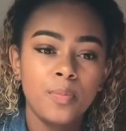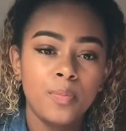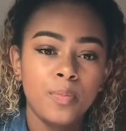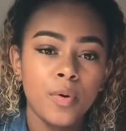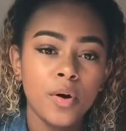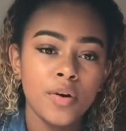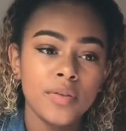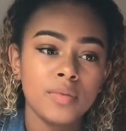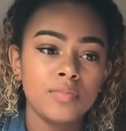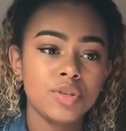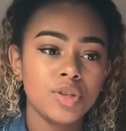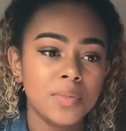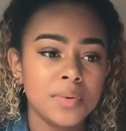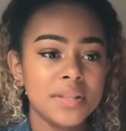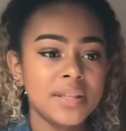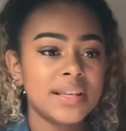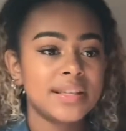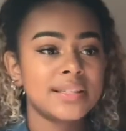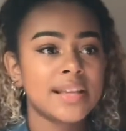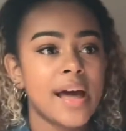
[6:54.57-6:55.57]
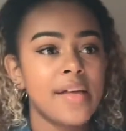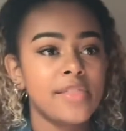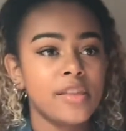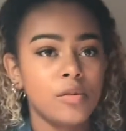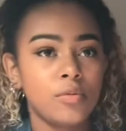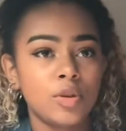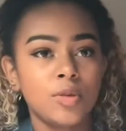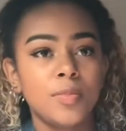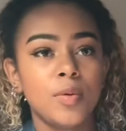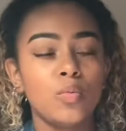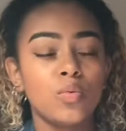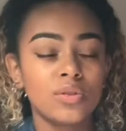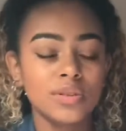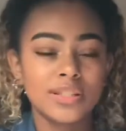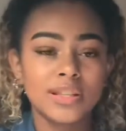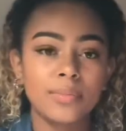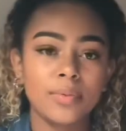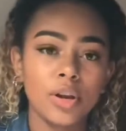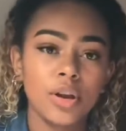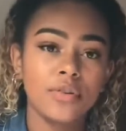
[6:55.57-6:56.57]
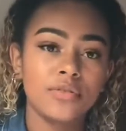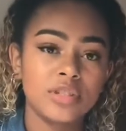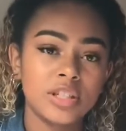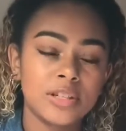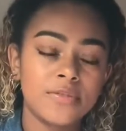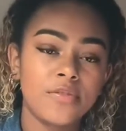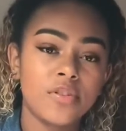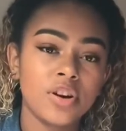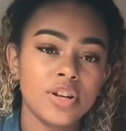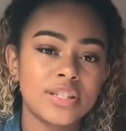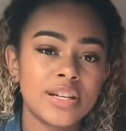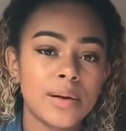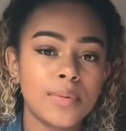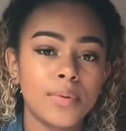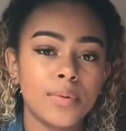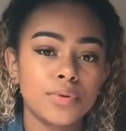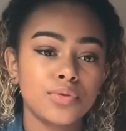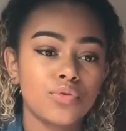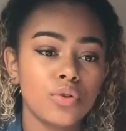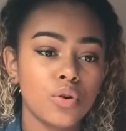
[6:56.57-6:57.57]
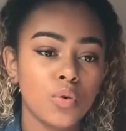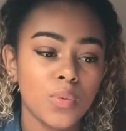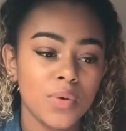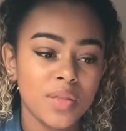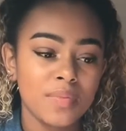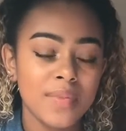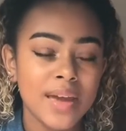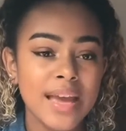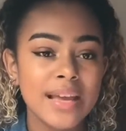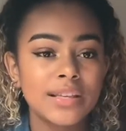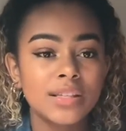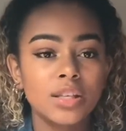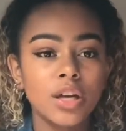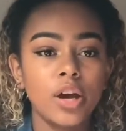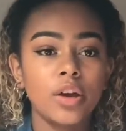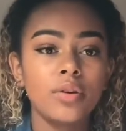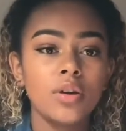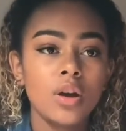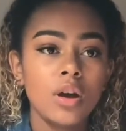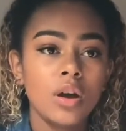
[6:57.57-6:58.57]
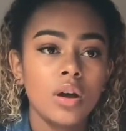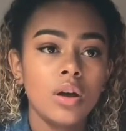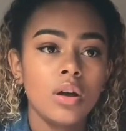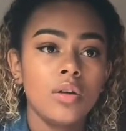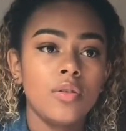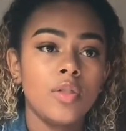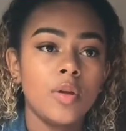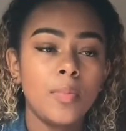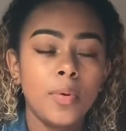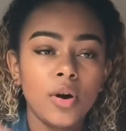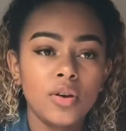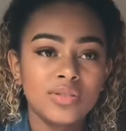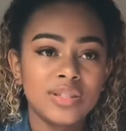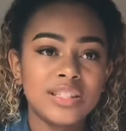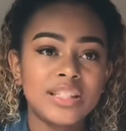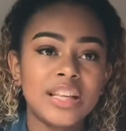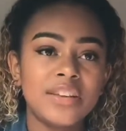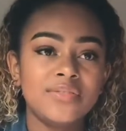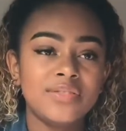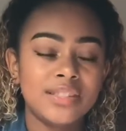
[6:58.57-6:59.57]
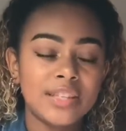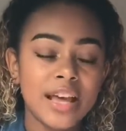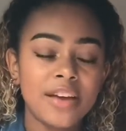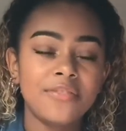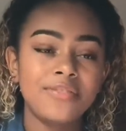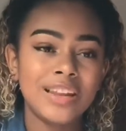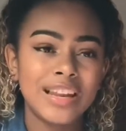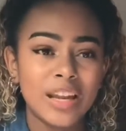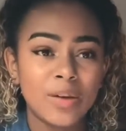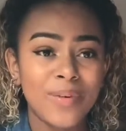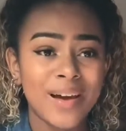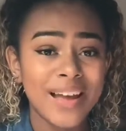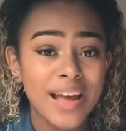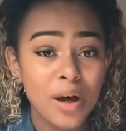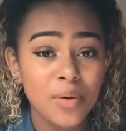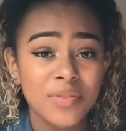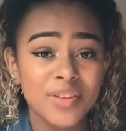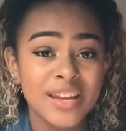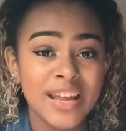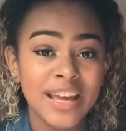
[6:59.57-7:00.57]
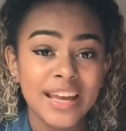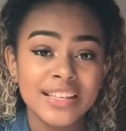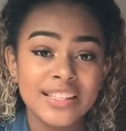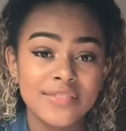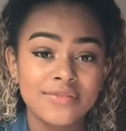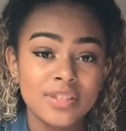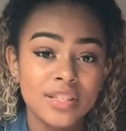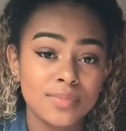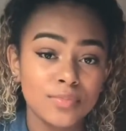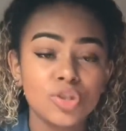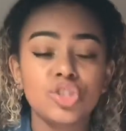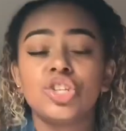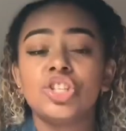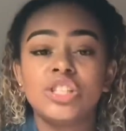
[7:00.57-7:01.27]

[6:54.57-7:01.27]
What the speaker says: by them doing the scan, they would be one step closer to finding out what was wrong with me. So the positives definitely weigh out the negatives. As much